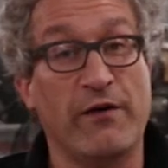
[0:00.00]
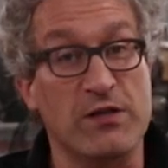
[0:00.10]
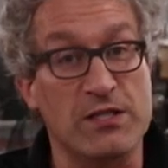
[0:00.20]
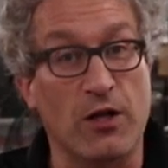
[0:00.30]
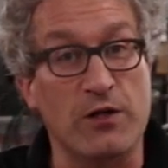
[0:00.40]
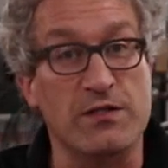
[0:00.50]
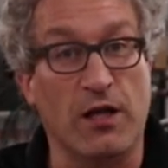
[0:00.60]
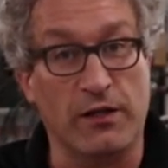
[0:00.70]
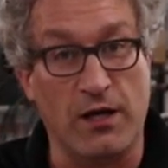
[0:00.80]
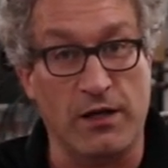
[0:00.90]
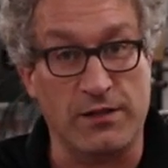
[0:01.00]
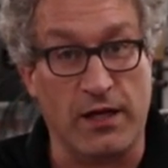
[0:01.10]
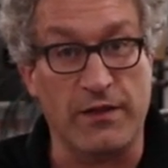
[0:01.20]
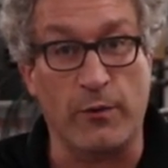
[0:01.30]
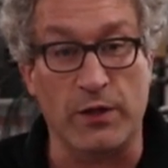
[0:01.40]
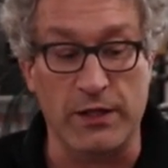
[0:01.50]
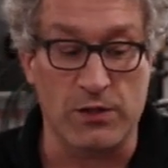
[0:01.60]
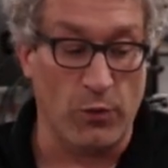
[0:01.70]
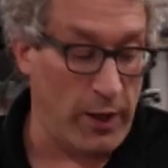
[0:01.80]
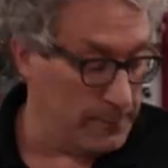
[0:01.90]
having solid-solid contact that would lead
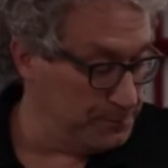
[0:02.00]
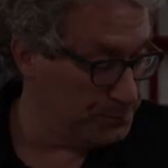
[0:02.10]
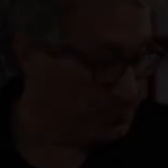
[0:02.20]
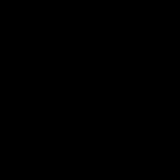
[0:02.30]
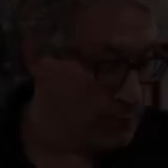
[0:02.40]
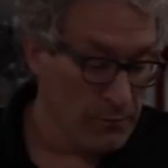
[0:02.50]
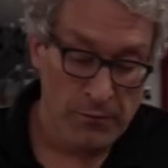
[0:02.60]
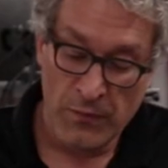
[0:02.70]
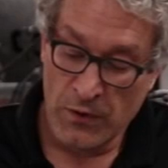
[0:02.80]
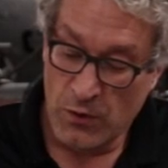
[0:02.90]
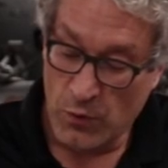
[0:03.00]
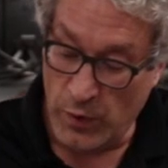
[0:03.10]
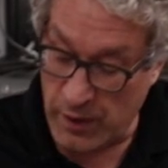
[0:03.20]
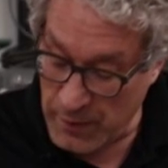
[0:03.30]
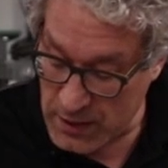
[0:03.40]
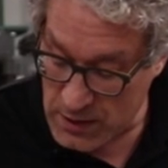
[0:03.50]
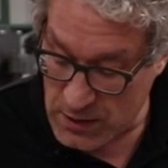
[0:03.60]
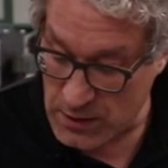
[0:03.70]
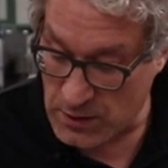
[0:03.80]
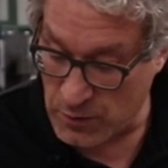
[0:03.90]
to wear. We can make this
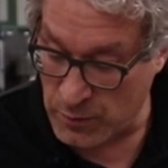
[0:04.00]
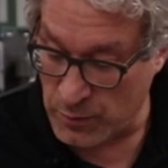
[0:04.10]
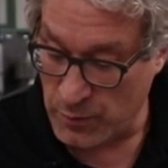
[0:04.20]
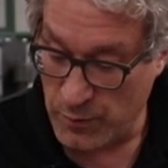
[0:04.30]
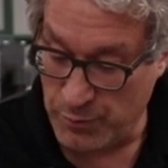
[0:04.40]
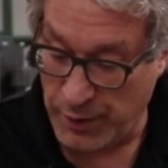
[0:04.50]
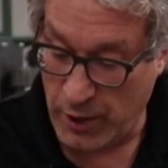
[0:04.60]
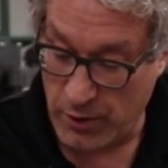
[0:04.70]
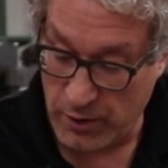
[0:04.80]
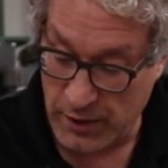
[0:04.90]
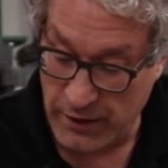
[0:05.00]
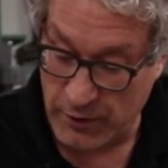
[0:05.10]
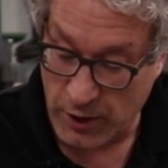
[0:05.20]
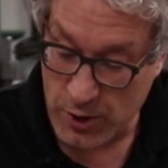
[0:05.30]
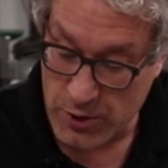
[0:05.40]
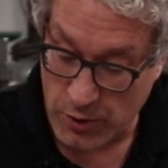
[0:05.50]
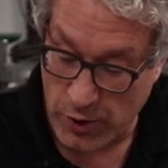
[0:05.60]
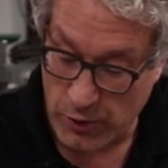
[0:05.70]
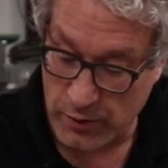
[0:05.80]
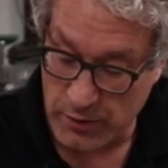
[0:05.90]
system bear an even larger
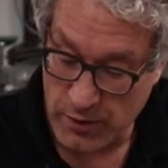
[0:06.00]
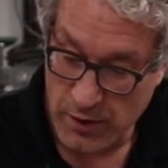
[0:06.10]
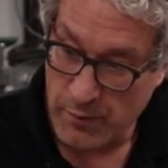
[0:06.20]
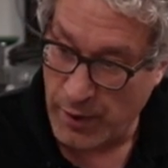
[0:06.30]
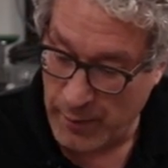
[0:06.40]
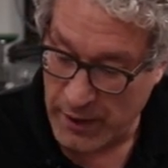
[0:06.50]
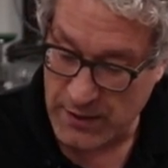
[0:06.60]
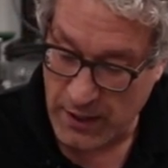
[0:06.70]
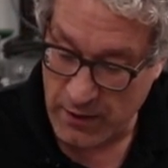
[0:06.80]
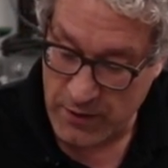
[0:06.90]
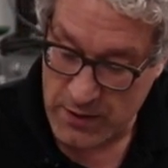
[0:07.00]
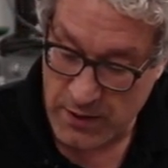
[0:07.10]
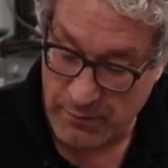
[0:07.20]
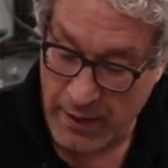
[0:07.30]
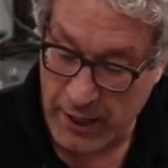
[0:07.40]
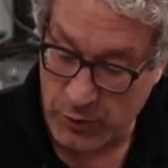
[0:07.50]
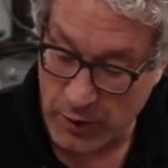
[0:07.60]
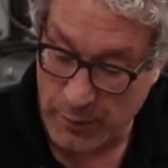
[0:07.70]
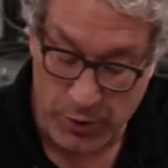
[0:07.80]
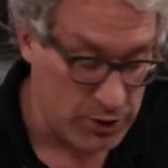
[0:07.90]
load by my taking this and
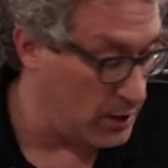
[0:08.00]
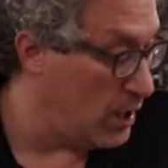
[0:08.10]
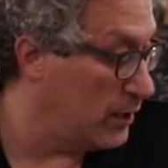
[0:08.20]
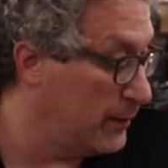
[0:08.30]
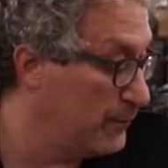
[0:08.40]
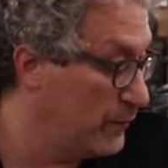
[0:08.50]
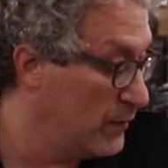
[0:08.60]
manually pushing on it,